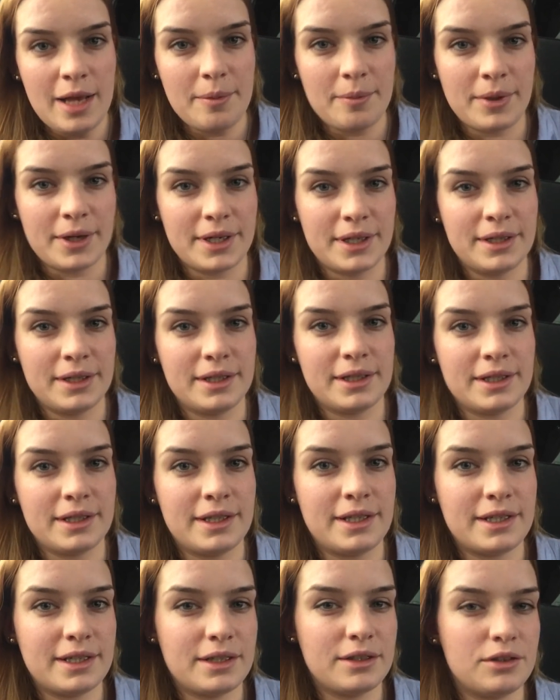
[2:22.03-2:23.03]
but
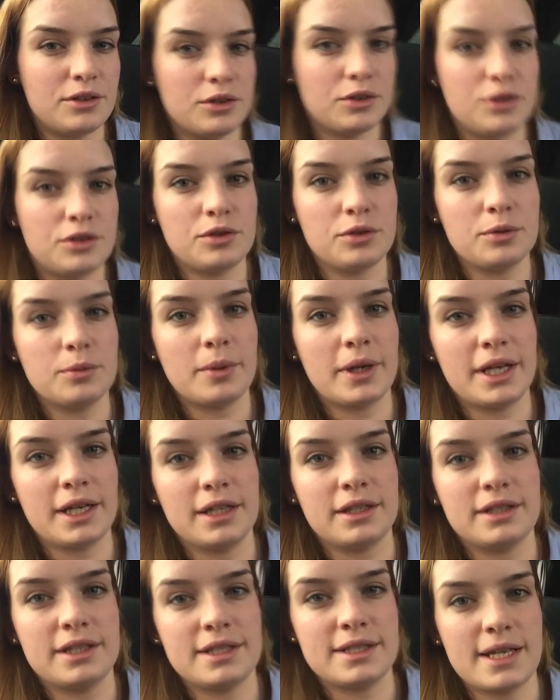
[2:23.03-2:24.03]
there are not too many
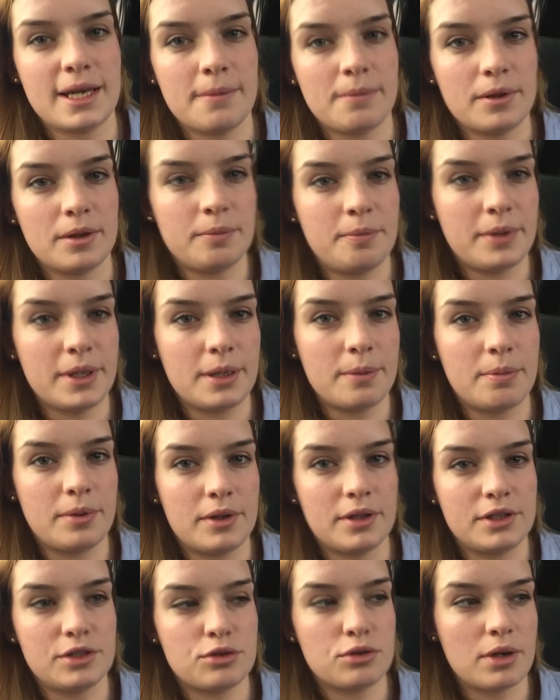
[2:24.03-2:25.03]
disabled
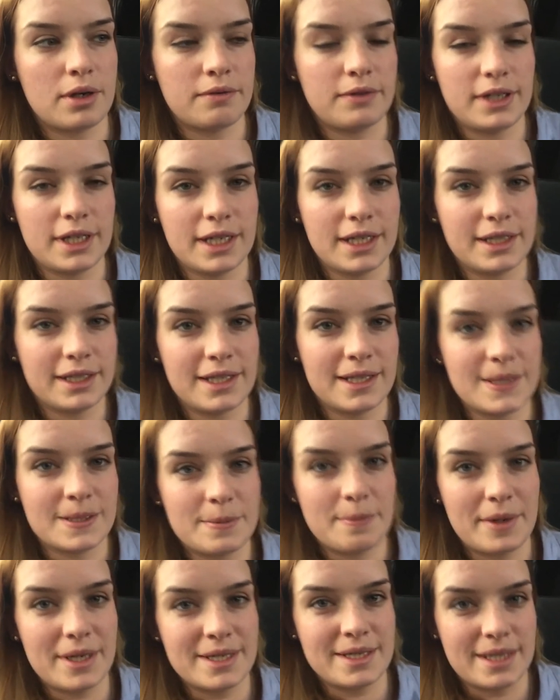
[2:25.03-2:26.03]
people traveling these
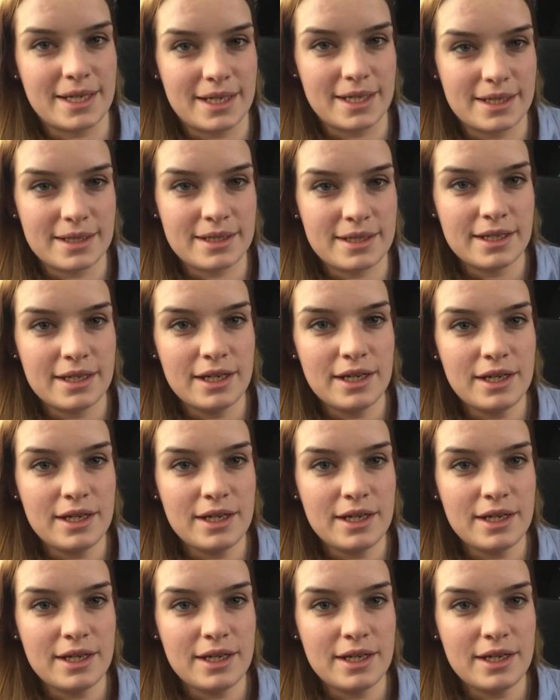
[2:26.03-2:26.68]
buses.